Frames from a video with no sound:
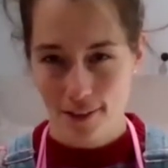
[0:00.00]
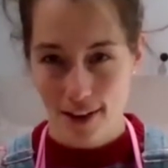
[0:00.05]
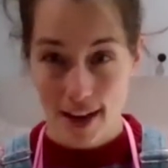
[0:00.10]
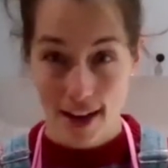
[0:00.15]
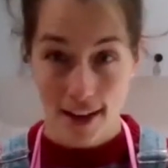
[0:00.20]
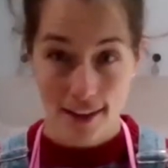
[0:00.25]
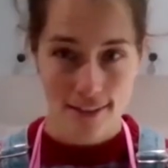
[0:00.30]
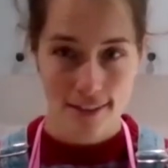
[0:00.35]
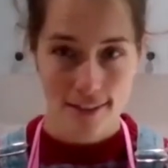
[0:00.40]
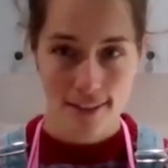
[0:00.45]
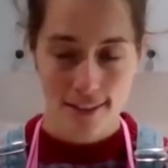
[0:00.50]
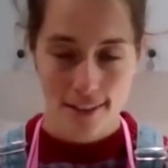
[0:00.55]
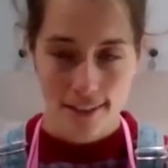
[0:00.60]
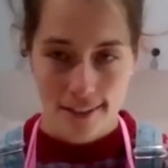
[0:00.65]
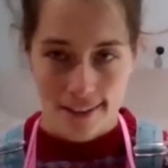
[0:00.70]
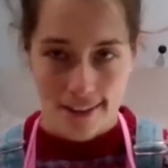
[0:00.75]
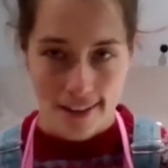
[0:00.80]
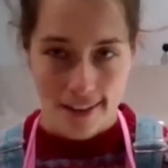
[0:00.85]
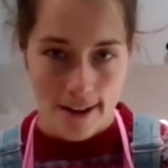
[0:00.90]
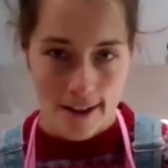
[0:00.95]
land,
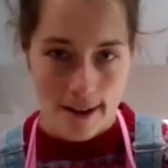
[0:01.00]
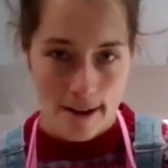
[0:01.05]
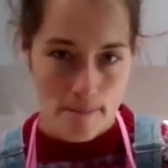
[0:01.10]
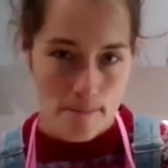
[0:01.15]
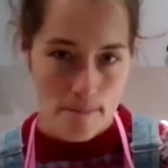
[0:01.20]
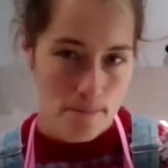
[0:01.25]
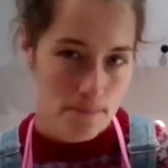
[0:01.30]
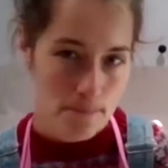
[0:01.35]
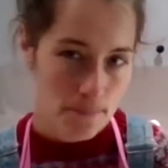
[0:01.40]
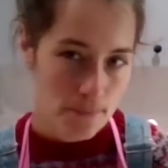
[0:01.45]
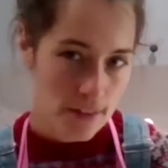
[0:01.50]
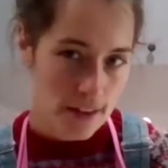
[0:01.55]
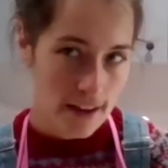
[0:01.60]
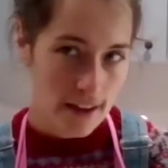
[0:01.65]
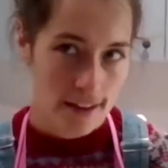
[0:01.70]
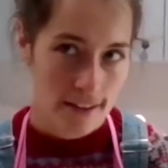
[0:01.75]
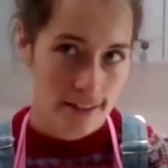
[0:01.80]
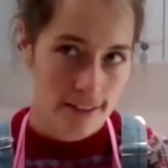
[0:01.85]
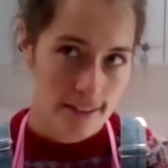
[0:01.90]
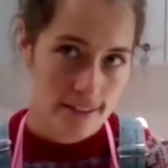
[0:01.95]

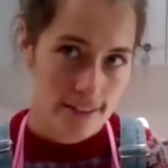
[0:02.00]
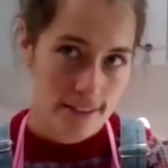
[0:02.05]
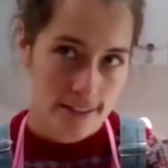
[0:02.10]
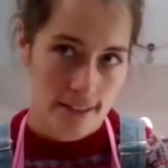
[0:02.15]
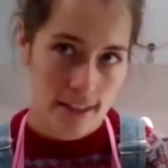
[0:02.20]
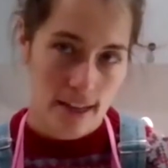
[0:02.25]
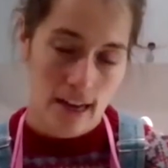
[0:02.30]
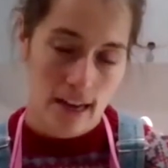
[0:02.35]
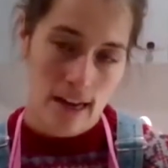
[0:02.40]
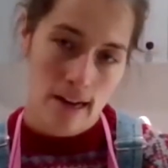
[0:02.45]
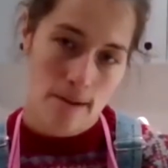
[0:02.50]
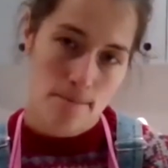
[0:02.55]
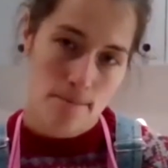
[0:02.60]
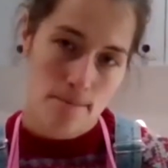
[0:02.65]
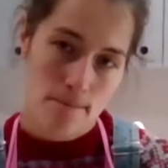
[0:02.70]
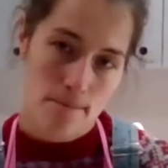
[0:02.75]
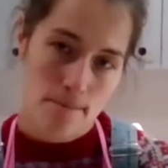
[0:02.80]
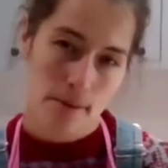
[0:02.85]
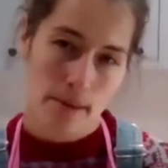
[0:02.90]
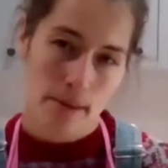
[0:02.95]
there's
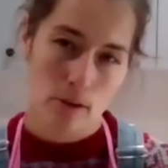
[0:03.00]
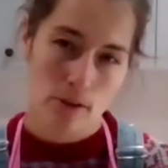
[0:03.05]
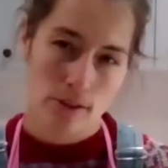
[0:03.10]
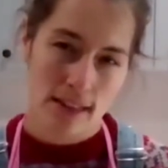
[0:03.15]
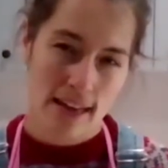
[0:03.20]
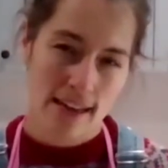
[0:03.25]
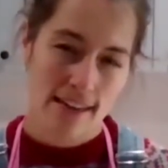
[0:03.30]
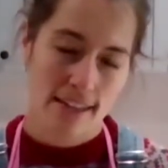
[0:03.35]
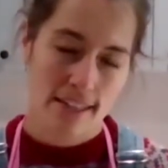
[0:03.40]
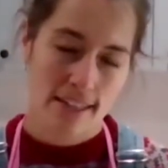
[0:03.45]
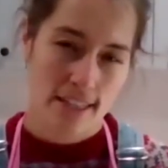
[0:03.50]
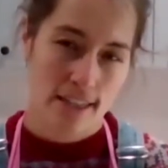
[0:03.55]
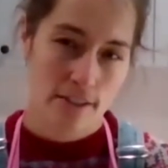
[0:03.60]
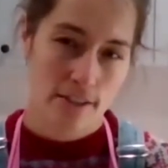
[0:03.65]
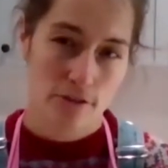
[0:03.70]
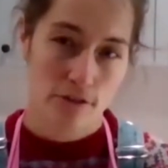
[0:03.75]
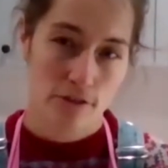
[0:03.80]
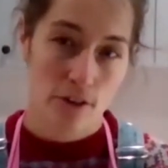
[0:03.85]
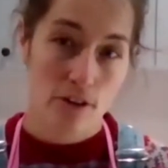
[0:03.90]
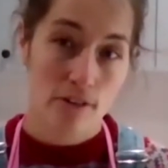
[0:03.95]
something called the
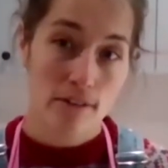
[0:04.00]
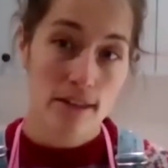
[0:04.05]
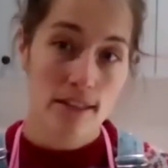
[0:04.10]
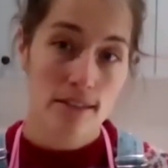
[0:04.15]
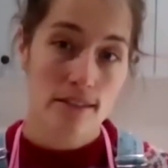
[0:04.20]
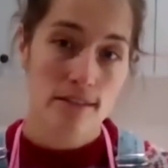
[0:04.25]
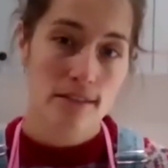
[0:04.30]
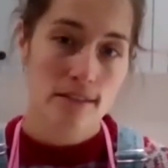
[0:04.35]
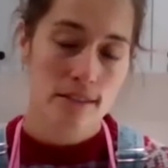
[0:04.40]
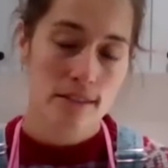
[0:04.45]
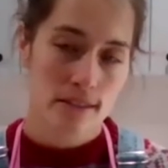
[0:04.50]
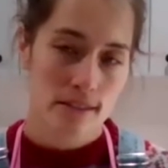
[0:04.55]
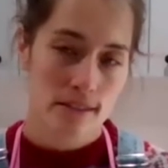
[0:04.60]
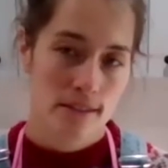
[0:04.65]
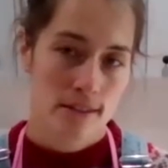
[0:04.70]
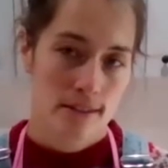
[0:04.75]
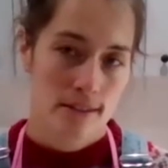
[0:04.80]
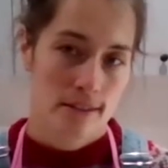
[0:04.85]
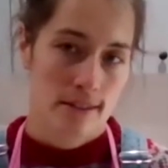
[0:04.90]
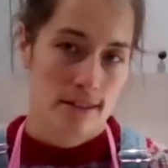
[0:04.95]
NHS forest,
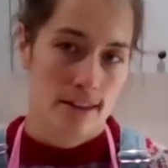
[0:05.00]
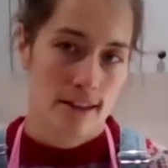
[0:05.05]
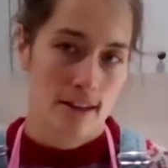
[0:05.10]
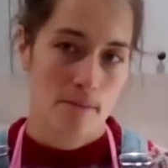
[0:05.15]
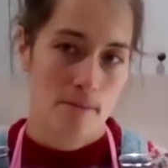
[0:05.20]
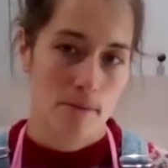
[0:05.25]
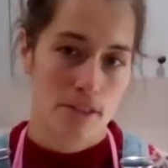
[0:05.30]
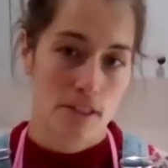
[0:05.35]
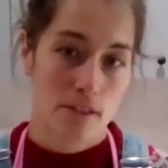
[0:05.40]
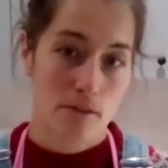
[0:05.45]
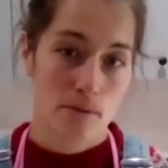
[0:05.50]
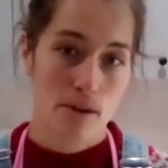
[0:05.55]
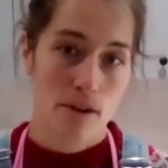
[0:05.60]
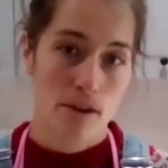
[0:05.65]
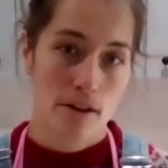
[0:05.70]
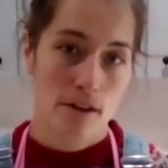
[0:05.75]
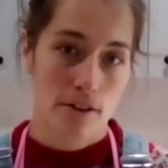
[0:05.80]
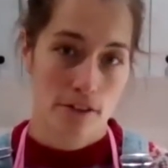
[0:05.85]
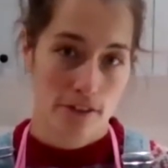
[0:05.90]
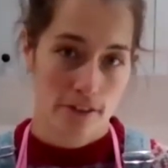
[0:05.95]
which is
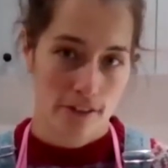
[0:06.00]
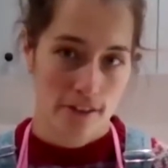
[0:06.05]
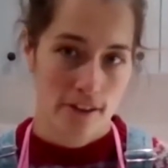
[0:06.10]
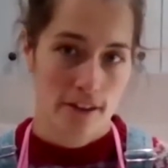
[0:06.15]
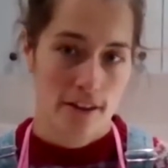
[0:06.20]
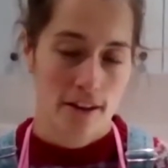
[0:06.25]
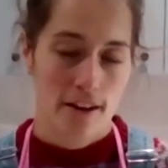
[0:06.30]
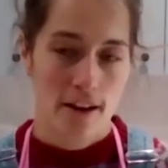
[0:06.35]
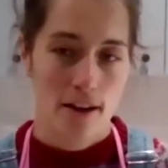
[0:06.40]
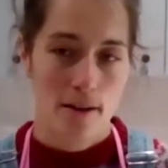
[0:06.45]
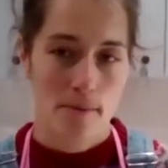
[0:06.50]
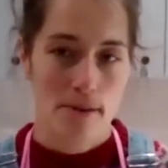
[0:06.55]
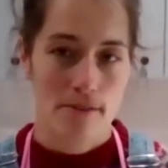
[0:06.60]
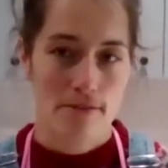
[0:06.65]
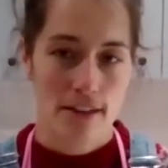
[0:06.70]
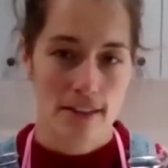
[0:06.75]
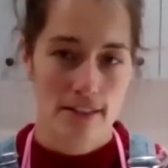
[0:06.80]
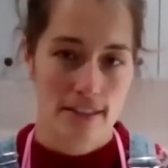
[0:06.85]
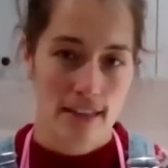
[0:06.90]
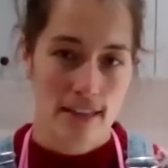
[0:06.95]
worth
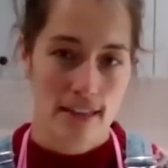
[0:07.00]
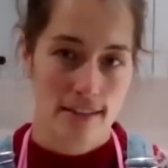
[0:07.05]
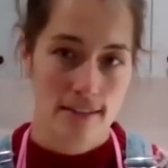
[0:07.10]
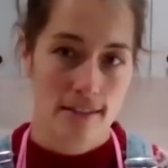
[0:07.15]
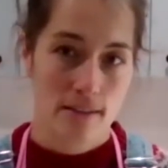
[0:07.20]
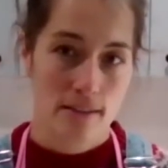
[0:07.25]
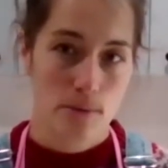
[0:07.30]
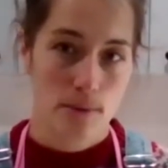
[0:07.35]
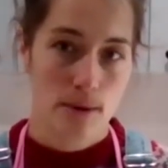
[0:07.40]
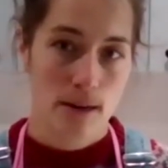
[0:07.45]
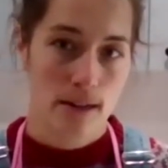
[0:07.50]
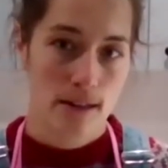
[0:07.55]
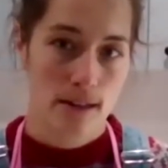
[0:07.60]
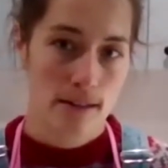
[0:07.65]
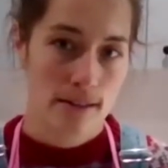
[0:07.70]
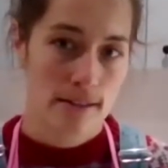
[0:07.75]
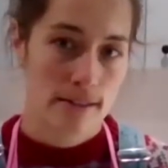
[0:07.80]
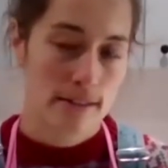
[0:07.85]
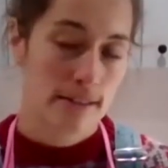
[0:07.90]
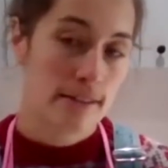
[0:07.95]
investigating as well.
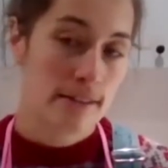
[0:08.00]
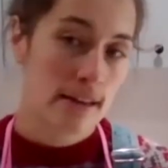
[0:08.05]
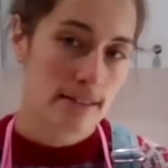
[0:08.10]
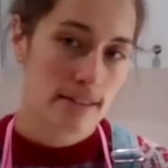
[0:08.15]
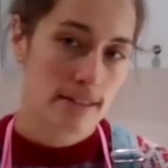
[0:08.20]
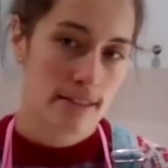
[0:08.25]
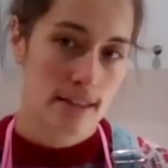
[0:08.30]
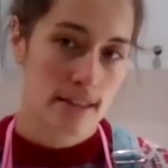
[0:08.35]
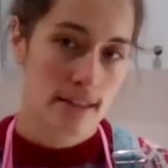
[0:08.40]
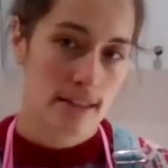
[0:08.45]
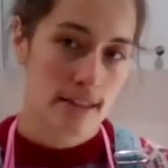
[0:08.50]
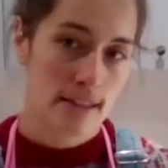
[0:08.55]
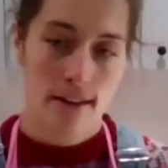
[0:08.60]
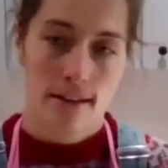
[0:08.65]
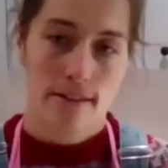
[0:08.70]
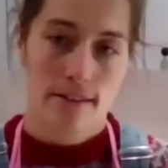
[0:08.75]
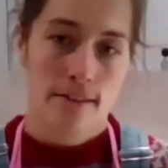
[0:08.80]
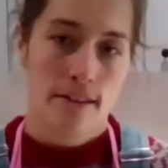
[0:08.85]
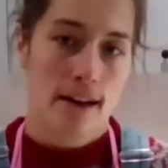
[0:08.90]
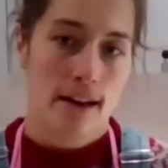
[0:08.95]
And that's
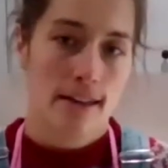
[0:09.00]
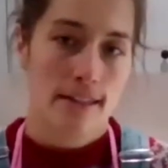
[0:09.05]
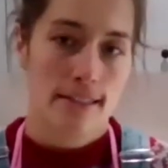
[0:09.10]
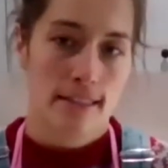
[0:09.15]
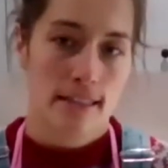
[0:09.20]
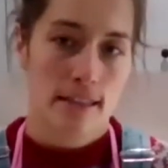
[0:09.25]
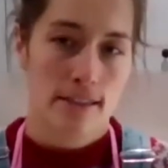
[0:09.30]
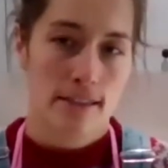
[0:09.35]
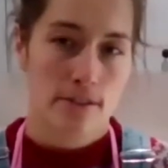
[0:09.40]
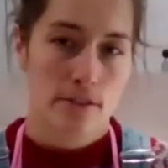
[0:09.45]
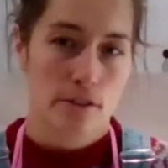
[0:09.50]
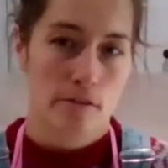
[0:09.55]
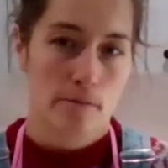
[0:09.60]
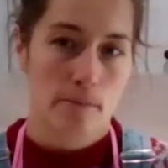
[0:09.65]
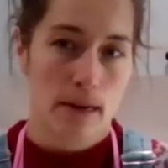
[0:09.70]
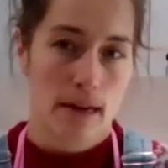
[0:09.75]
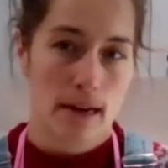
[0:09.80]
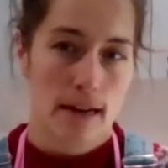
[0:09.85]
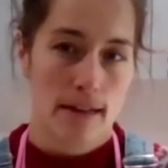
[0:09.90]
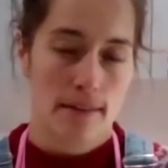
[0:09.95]
the idea sort of
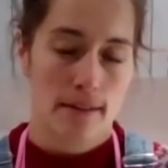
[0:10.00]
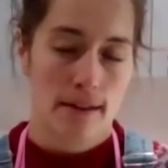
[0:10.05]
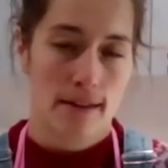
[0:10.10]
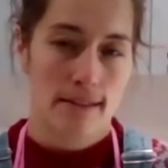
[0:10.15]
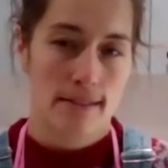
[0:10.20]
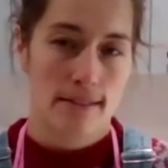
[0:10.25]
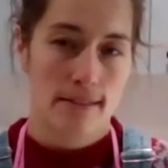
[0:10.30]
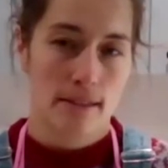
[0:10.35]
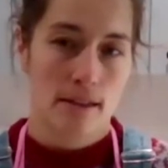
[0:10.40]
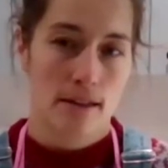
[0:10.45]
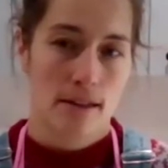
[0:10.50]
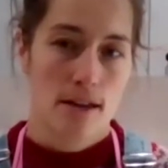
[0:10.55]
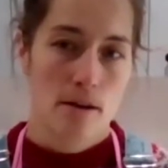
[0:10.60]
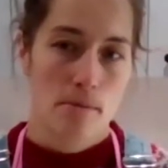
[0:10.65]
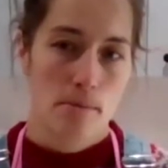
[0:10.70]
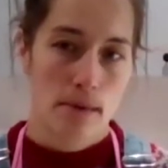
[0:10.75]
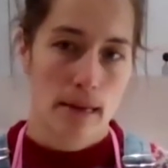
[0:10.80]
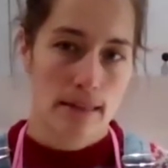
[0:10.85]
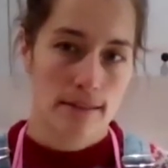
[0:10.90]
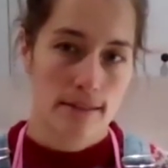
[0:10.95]
behind that, is that
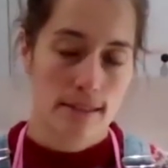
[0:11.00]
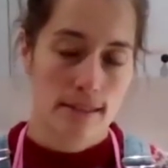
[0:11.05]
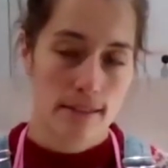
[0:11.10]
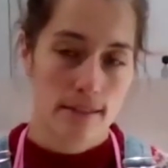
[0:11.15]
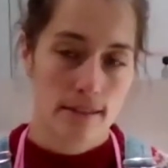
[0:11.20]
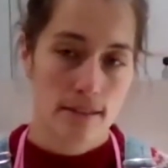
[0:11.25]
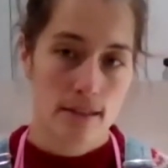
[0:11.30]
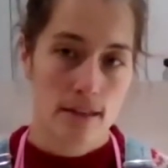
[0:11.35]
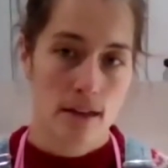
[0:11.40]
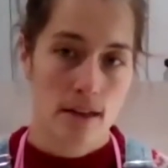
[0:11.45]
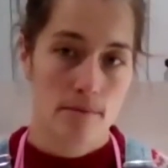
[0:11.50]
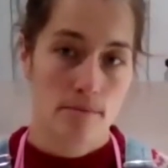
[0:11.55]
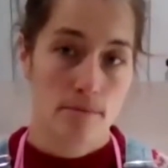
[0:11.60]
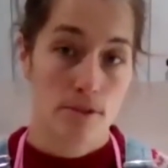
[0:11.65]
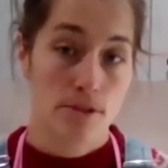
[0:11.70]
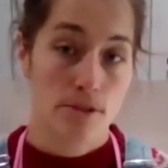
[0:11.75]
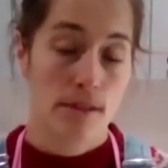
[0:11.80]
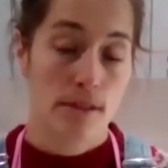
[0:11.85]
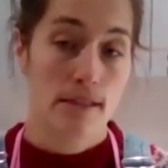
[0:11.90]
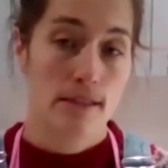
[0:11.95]
planting
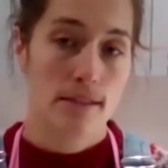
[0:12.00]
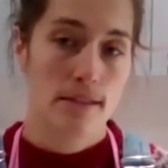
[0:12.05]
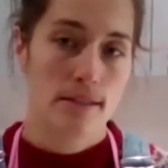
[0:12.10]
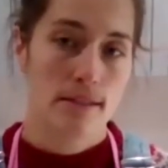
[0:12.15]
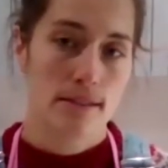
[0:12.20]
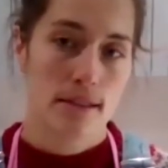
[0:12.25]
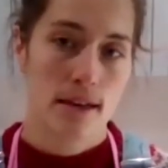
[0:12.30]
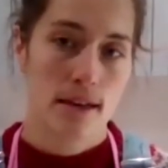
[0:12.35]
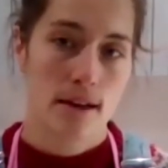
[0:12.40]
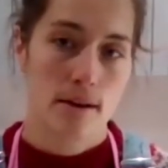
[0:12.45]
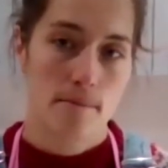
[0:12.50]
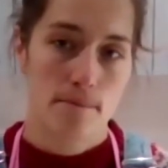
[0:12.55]
trees